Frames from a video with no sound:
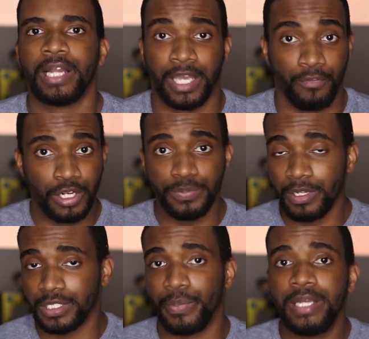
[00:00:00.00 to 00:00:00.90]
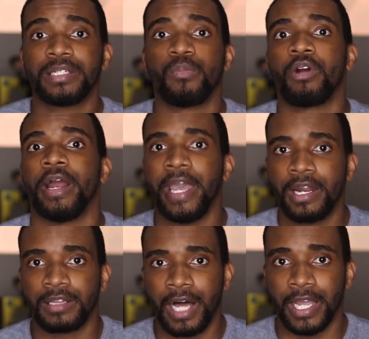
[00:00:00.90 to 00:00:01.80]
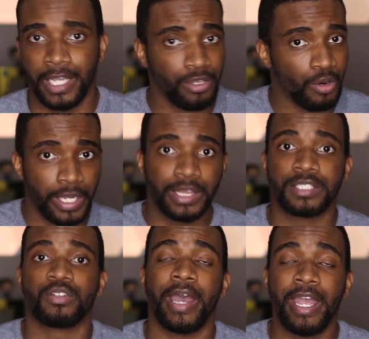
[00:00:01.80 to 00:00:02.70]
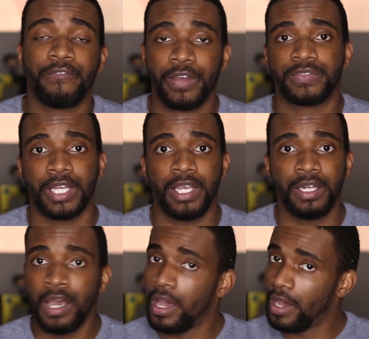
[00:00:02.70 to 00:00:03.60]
Like if we're supposed to meet somewhere at eight o'clock and you don't get there till eight fifteen,